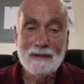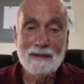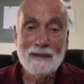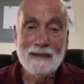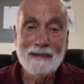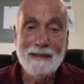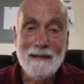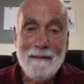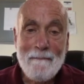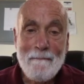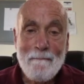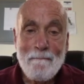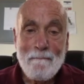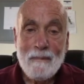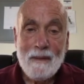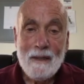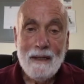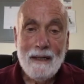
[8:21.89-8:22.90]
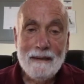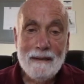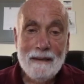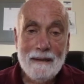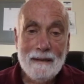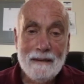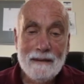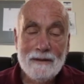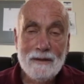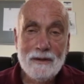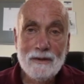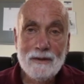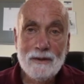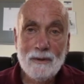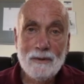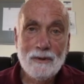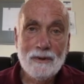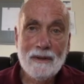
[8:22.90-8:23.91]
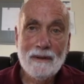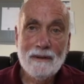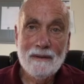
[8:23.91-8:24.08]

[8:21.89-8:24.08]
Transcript: And I think it's a social,